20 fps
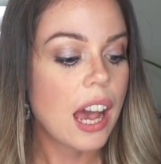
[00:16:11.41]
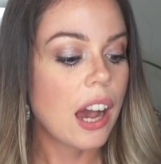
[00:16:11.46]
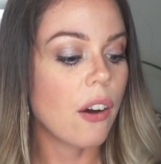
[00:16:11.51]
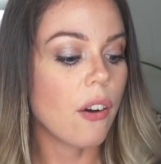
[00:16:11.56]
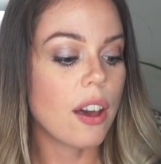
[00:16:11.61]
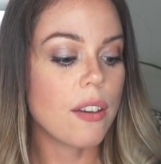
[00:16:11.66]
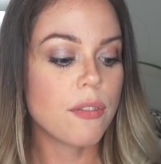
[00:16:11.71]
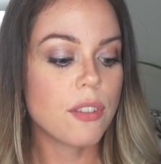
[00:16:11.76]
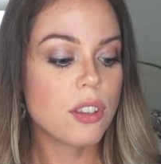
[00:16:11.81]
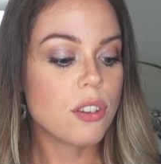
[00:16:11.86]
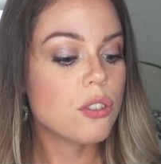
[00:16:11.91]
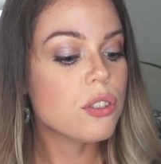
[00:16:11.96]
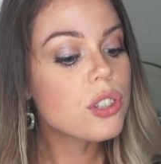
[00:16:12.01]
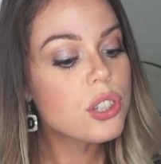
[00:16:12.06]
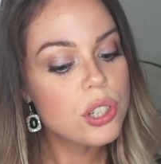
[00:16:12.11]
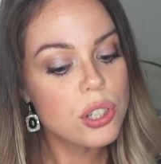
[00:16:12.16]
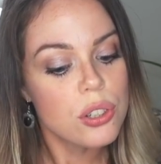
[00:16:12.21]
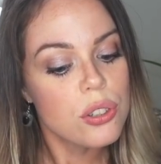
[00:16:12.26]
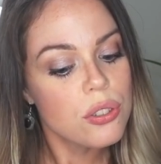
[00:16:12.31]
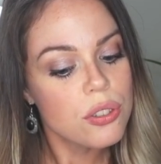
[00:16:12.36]
However you
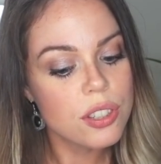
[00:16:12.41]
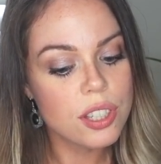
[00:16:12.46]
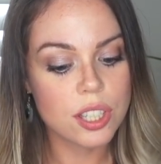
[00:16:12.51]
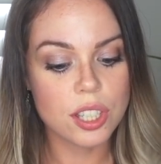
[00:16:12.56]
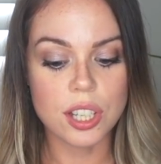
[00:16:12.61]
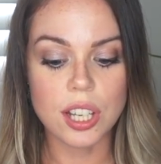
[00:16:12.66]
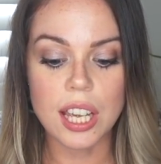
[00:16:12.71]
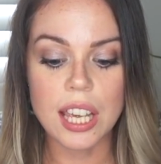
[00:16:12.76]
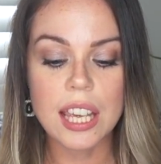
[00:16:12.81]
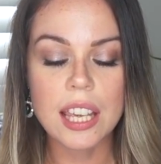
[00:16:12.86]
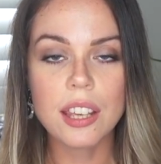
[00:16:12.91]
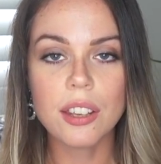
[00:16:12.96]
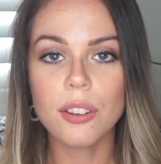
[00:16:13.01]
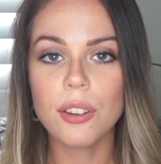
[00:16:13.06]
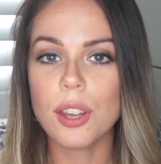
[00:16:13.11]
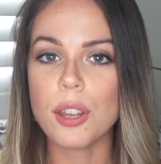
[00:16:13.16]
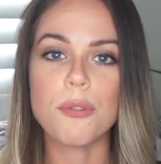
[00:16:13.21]
choose to heal,